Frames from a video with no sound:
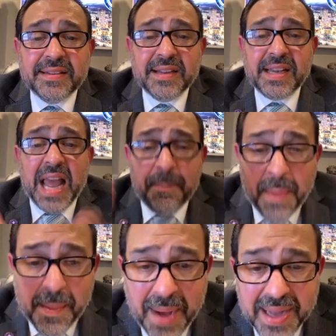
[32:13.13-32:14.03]
Le
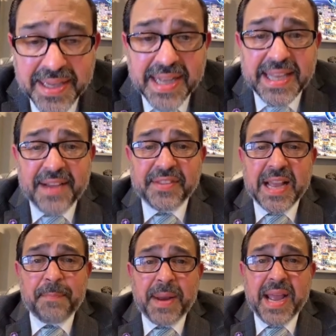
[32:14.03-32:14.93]
pamande
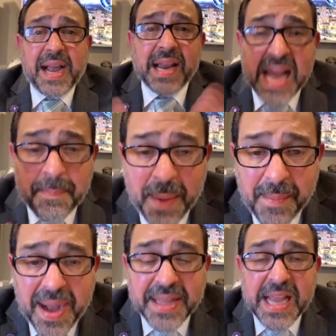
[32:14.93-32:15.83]
devle briga, le
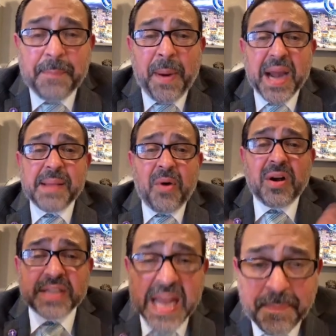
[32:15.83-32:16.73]
pamande
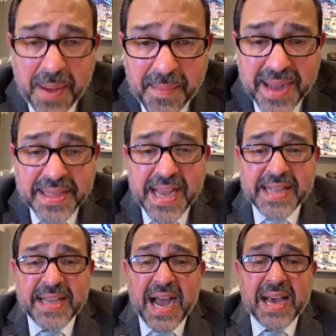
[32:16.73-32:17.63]
parimos, le
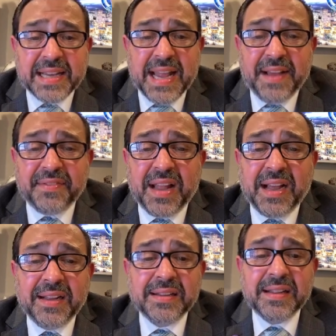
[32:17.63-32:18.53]
pamande dar
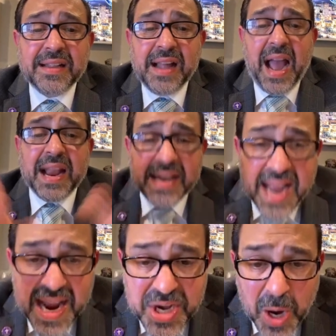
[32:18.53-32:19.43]
devla. I
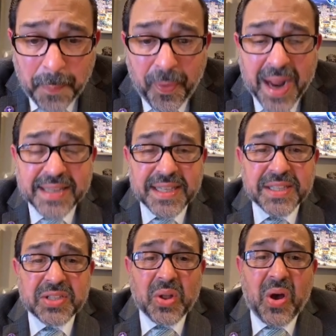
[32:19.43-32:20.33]
need your
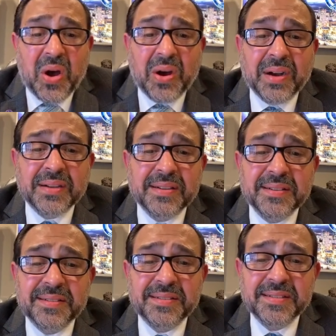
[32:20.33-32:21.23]
presence, Lord.
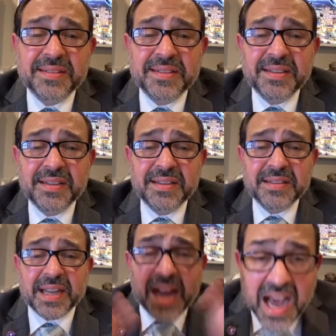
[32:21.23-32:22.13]

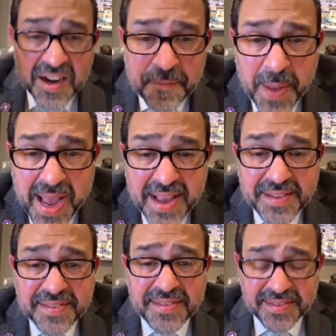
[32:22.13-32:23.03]
The God of
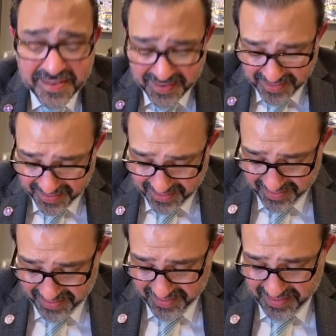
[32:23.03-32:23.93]
peace.
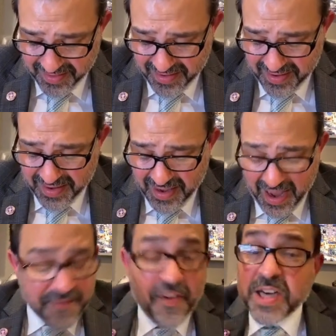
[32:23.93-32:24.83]

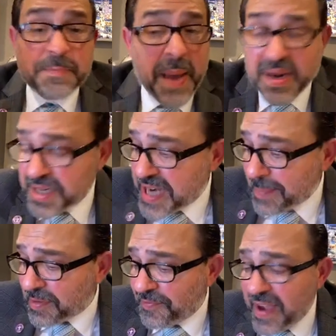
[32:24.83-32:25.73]
In 1 Peter
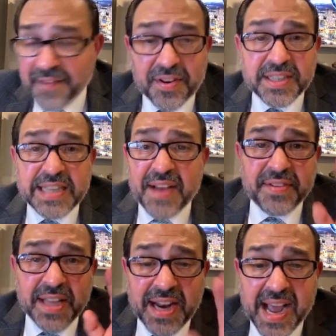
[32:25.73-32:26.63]
chapter 5, verse
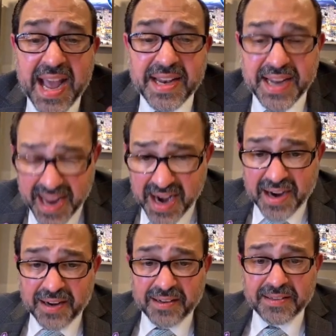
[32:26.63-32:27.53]
7, and I end
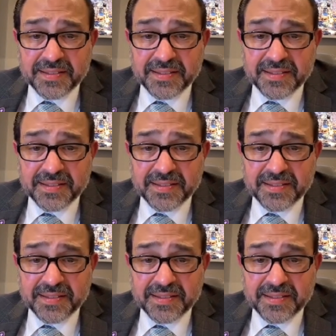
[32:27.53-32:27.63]
here.